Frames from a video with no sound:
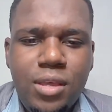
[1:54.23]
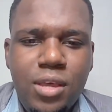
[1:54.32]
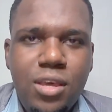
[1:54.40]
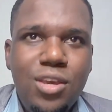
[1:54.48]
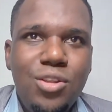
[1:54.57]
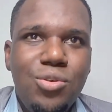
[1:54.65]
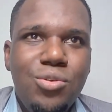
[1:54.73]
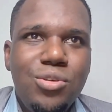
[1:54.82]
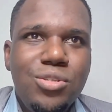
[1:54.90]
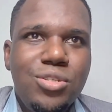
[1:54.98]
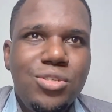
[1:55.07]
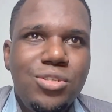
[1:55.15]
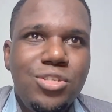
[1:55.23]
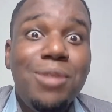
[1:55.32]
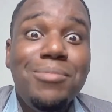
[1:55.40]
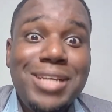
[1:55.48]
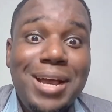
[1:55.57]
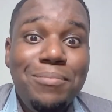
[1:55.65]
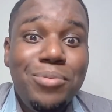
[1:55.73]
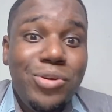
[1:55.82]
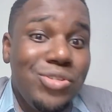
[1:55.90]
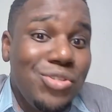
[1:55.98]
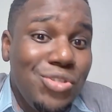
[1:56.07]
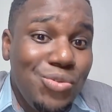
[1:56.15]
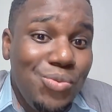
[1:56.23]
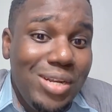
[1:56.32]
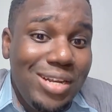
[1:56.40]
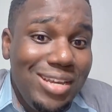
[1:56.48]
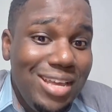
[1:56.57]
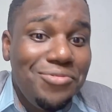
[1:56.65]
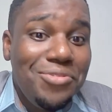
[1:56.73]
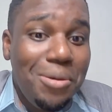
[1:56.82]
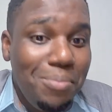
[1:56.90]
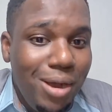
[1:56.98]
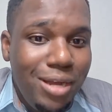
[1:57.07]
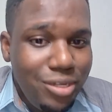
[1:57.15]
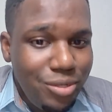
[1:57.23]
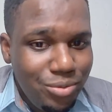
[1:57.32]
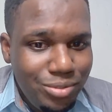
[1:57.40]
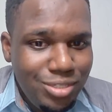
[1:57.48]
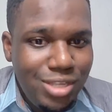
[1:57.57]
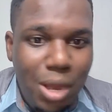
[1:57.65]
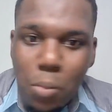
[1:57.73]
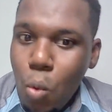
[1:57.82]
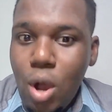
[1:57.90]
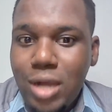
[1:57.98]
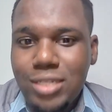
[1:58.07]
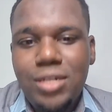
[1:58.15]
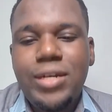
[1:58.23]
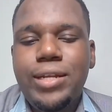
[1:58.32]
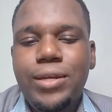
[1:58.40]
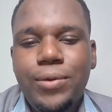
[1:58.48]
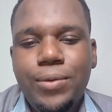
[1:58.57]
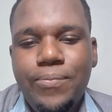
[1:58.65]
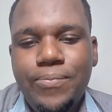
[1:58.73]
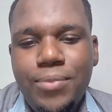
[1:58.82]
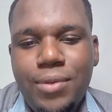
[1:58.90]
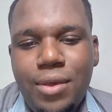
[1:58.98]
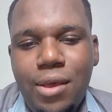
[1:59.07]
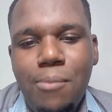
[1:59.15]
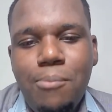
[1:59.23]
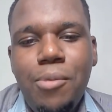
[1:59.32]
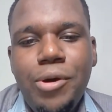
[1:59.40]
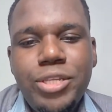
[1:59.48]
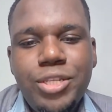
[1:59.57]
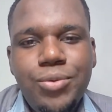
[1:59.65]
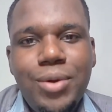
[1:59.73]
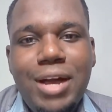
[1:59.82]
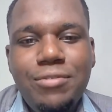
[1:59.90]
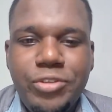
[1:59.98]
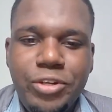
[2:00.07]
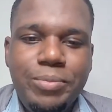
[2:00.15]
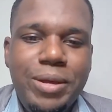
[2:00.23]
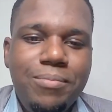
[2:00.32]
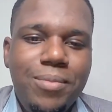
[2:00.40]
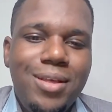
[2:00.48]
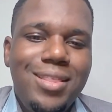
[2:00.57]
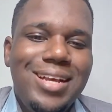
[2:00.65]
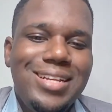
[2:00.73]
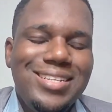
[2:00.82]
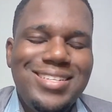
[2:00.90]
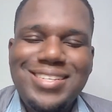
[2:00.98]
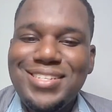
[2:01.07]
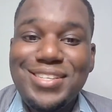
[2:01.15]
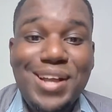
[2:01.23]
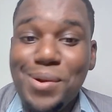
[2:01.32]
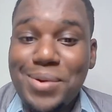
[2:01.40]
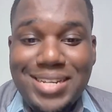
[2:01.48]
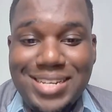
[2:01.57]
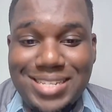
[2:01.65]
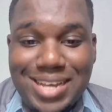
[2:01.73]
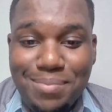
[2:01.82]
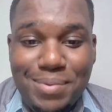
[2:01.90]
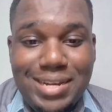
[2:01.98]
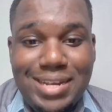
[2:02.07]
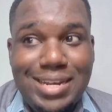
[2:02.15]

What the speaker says: You know, sometimes persons will give up on you, stop watering you. But you have to remember that it is not what is happening